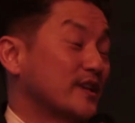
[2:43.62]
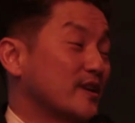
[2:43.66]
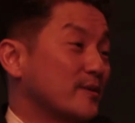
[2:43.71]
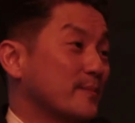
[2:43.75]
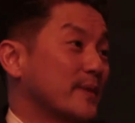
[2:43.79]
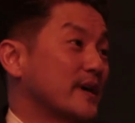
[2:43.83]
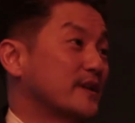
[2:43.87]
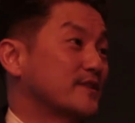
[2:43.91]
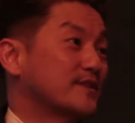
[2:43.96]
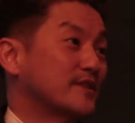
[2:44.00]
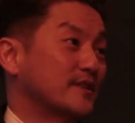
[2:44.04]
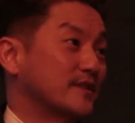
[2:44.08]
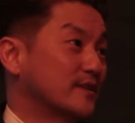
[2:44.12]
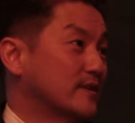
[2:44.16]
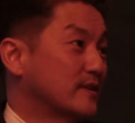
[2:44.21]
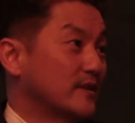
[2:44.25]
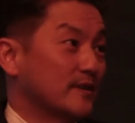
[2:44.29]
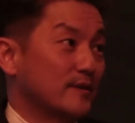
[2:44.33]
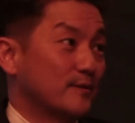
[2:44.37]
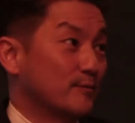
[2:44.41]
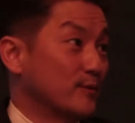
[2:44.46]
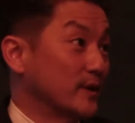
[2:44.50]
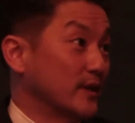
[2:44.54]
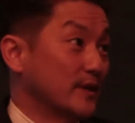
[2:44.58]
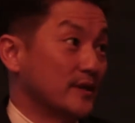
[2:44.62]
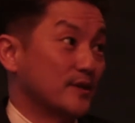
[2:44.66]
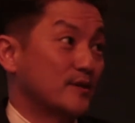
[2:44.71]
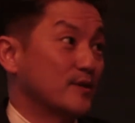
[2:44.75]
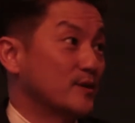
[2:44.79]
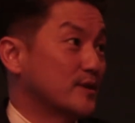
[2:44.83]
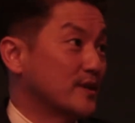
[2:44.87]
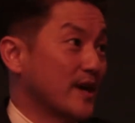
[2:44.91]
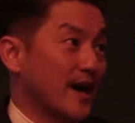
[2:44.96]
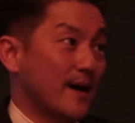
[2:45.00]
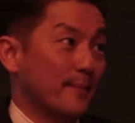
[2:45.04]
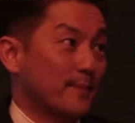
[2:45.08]
Really, you mentioned
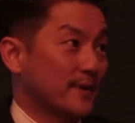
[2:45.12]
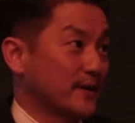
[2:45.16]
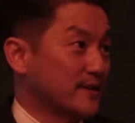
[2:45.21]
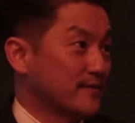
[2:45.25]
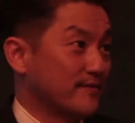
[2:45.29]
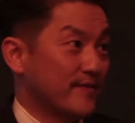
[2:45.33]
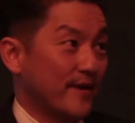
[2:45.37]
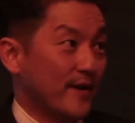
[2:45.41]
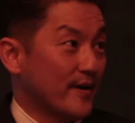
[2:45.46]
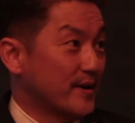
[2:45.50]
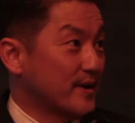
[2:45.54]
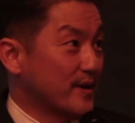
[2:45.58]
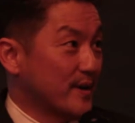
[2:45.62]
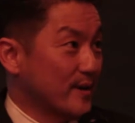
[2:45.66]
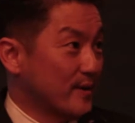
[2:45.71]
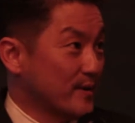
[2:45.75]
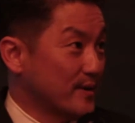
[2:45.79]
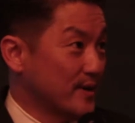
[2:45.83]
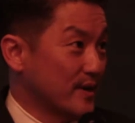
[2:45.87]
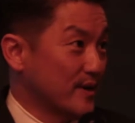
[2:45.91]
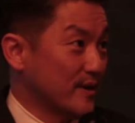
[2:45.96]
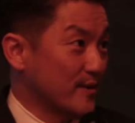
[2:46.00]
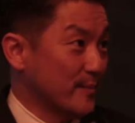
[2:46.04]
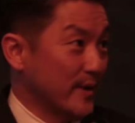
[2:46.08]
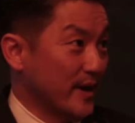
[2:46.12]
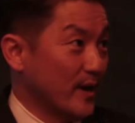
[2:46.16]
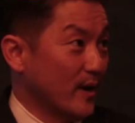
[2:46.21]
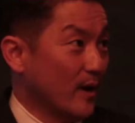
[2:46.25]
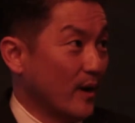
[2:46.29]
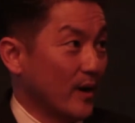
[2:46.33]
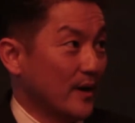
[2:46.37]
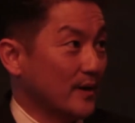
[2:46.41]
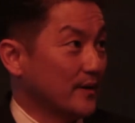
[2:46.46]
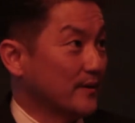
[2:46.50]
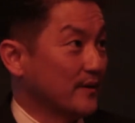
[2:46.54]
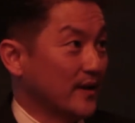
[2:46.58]
2 topics very near and dear to my
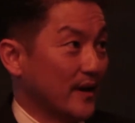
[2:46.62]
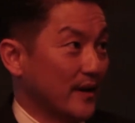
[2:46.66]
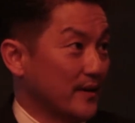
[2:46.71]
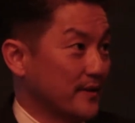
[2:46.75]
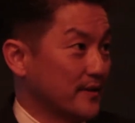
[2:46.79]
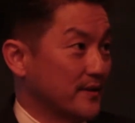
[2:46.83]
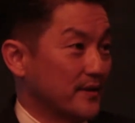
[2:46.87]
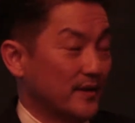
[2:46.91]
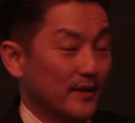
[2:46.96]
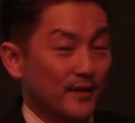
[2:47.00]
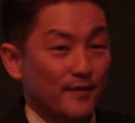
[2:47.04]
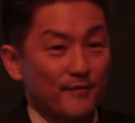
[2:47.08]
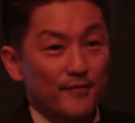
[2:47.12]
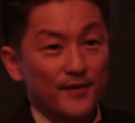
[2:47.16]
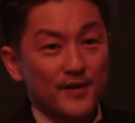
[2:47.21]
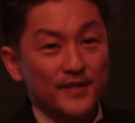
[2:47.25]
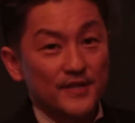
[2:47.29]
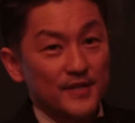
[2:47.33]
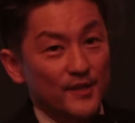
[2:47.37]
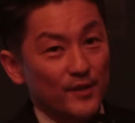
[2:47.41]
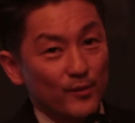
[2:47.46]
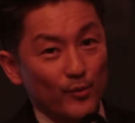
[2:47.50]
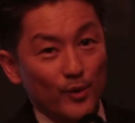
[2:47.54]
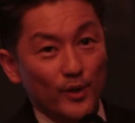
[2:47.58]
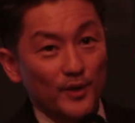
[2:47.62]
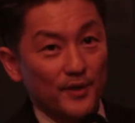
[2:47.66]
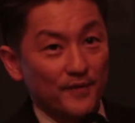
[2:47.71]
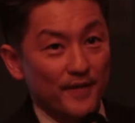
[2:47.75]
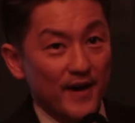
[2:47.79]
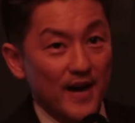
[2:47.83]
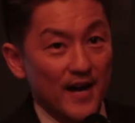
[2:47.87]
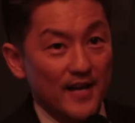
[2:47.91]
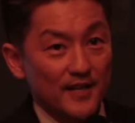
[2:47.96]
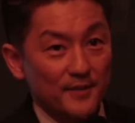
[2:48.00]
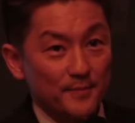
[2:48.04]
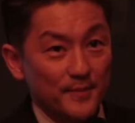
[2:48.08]
heart: the deliveries in the world of
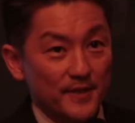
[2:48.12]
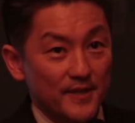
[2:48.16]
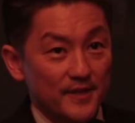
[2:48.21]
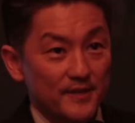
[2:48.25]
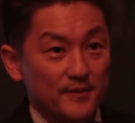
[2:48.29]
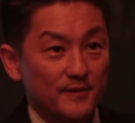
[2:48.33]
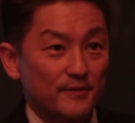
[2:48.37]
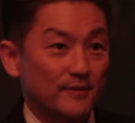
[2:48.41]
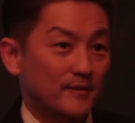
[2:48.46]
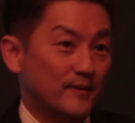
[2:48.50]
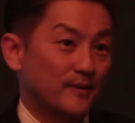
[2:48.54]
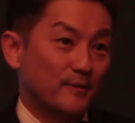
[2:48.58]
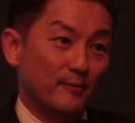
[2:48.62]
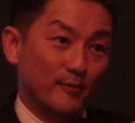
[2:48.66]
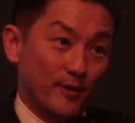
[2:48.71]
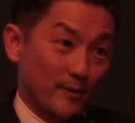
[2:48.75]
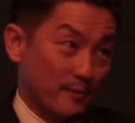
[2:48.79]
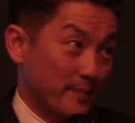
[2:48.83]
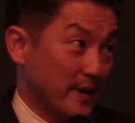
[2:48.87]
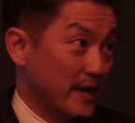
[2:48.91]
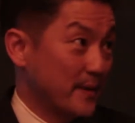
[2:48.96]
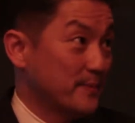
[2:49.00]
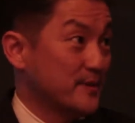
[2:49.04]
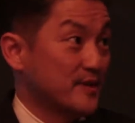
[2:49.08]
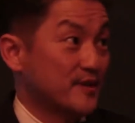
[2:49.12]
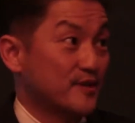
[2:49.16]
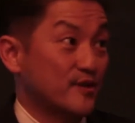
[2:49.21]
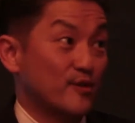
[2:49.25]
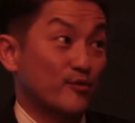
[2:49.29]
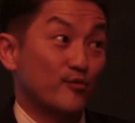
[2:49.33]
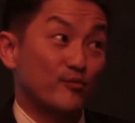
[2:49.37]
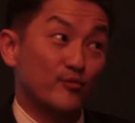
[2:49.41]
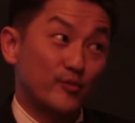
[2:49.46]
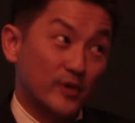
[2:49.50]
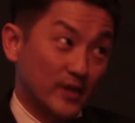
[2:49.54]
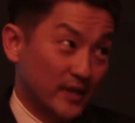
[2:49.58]
hospice, where patients
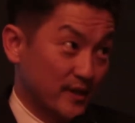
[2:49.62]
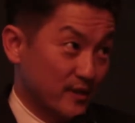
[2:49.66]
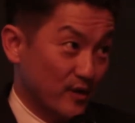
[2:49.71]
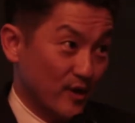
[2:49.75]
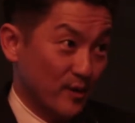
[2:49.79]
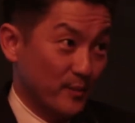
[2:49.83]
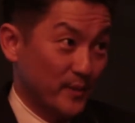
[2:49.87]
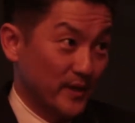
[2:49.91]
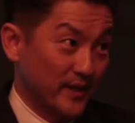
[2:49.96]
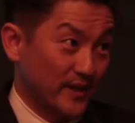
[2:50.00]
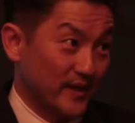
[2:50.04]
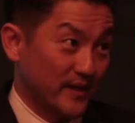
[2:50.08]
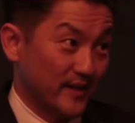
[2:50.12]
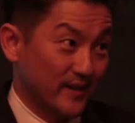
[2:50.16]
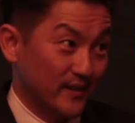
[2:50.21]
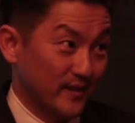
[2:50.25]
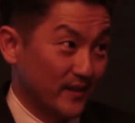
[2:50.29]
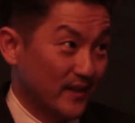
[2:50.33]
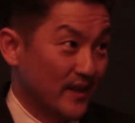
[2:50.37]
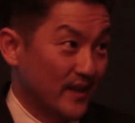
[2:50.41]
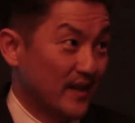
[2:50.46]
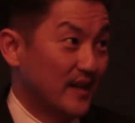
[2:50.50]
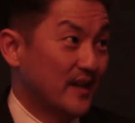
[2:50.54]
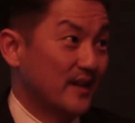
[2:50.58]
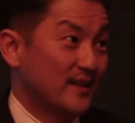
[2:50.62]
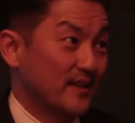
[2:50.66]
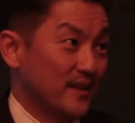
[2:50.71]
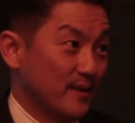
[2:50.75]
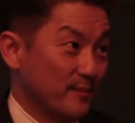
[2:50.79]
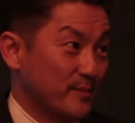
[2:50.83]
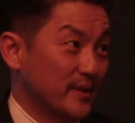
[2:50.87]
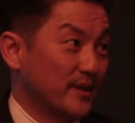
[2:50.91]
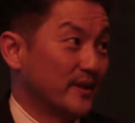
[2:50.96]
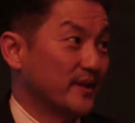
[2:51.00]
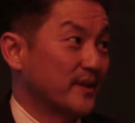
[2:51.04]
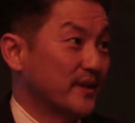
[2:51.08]
are really terminally ill, the
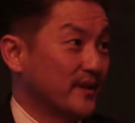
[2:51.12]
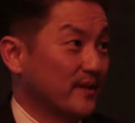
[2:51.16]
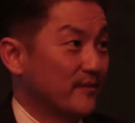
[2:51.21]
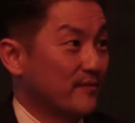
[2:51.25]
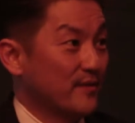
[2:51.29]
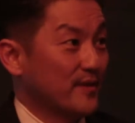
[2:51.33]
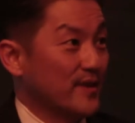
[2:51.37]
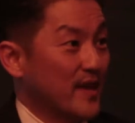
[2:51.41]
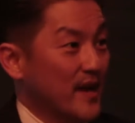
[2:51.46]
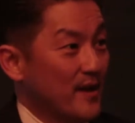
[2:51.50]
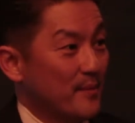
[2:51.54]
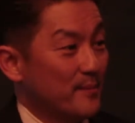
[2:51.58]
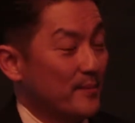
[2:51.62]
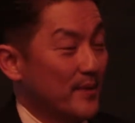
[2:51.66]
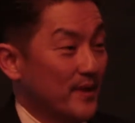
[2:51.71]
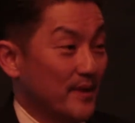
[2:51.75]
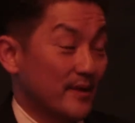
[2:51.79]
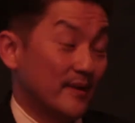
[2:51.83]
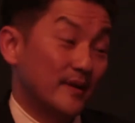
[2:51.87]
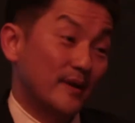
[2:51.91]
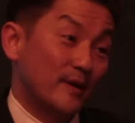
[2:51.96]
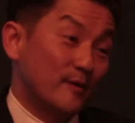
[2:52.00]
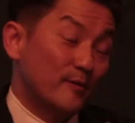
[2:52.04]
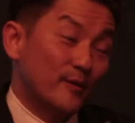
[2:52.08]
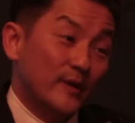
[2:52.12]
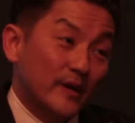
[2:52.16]
ability for them, and